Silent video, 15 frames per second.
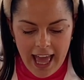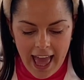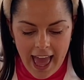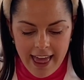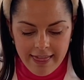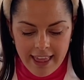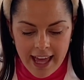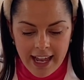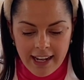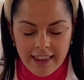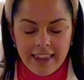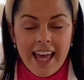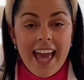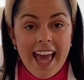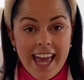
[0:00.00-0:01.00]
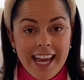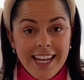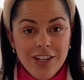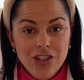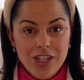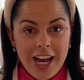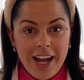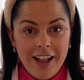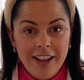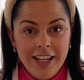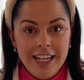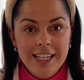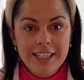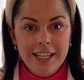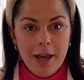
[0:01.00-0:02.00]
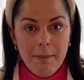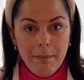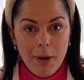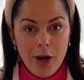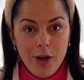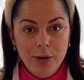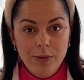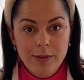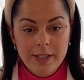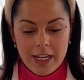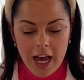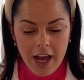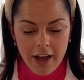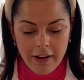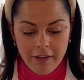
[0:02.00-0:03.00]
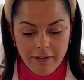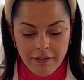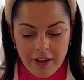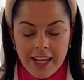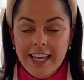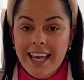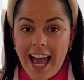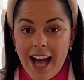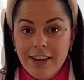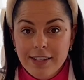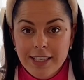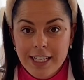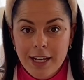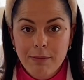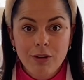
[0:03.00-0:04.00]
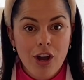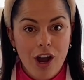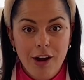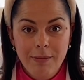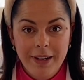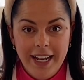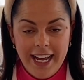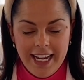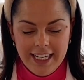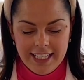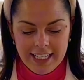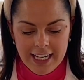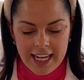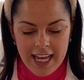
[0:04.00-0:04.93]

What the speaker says: and then the eggshell is composed of calcium carbonate.